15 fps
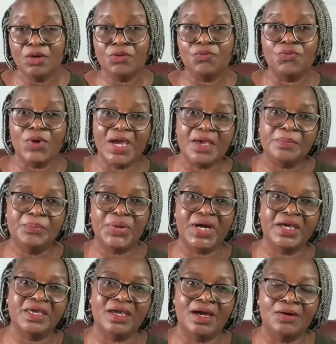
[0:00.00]

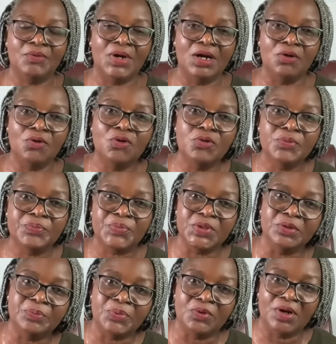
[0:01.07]
whereby our own
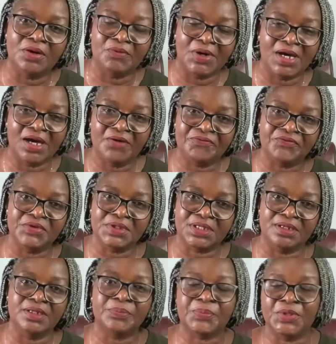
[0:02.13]
people, our
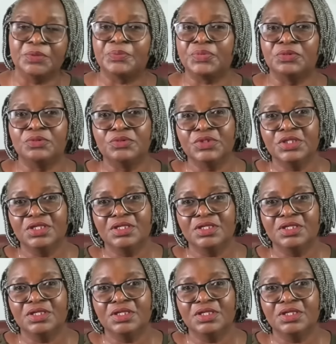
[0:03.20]
African people,